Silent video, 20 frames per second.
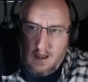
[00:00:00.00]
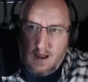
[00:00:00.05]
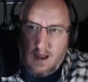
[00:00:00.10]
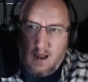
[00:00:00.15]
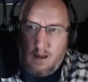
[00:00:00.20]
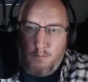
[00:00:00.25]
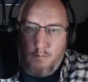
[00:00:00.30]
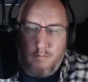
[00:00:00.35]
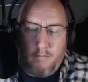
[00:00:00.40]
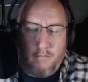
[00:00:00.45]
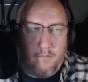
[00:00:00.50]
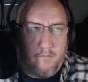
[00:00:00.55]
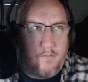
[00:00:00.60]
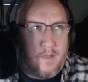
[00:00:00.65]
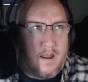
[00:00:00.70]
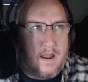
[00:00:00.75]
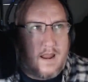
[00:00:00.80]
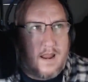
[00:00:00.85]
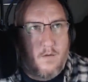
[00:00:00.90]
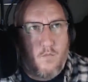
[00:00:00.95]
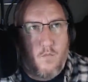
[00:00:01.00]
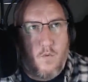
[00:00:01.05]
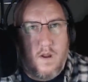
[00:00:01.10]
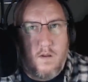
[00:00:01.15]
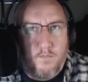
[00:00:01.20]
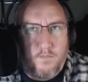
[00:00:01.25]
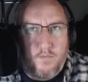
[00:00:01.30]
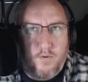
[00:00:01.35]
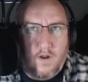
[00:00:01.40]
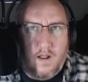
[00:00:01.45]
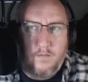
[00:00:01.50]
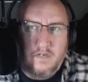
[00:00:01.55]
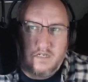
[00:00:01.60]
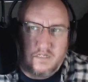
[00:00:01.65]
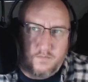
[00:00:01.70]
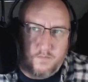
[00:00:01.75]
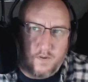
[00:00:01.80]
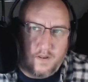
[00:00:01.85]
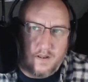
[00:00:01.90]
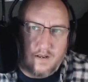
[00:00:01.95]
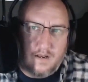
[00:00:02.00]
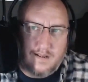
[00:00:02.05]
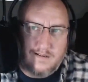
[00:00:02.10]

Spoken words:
And man, we probably spent